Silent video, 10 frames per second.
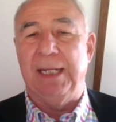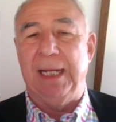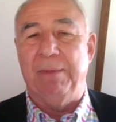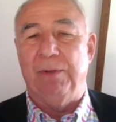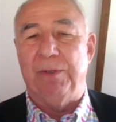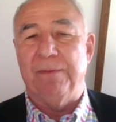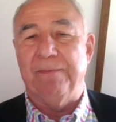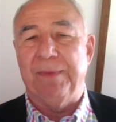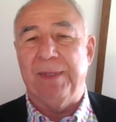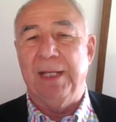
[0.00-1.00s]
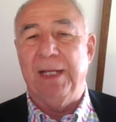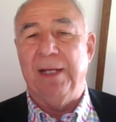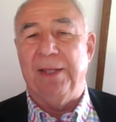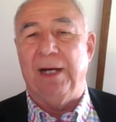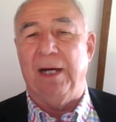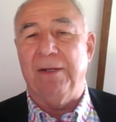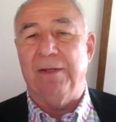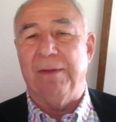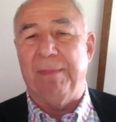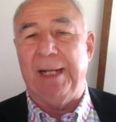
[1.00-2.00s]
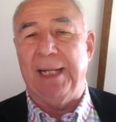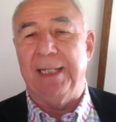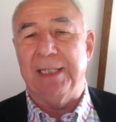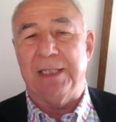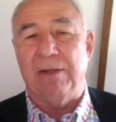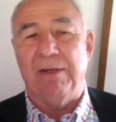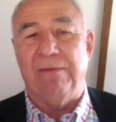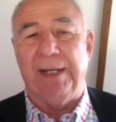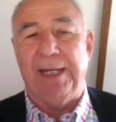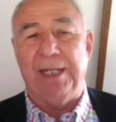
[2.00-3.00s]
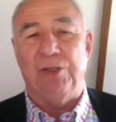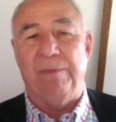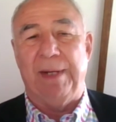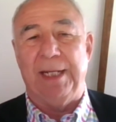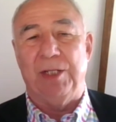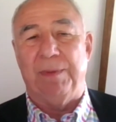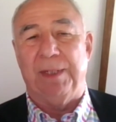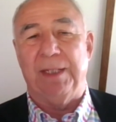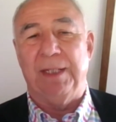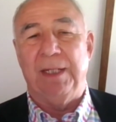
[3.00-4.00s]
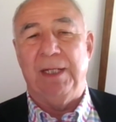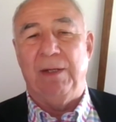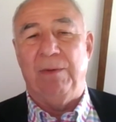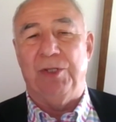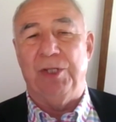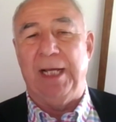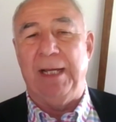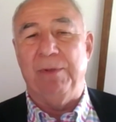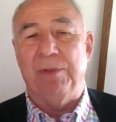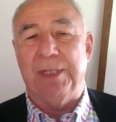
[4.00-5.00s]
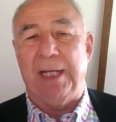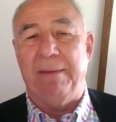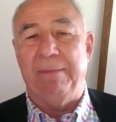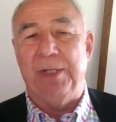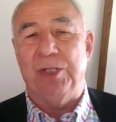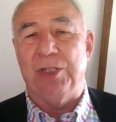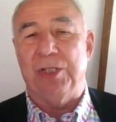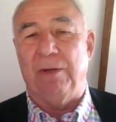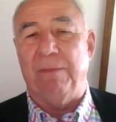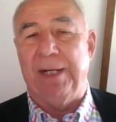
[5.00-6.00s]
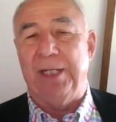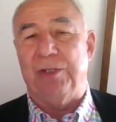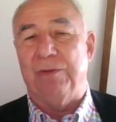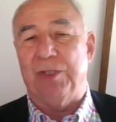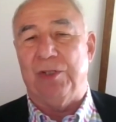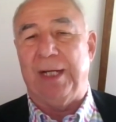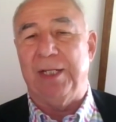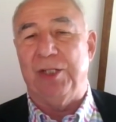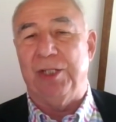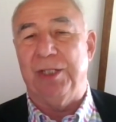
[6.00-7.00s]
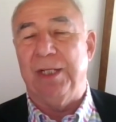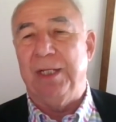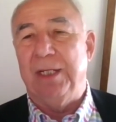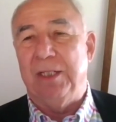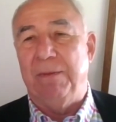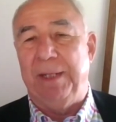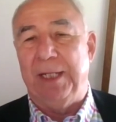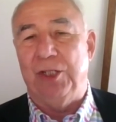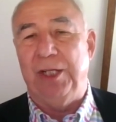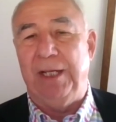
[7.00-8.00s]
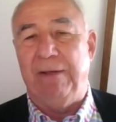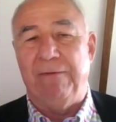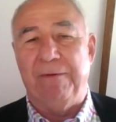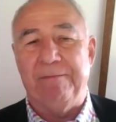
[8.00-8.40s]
enabled. The heart of the plan is solid financial management, which enables ambitious operational strategies to be achieved.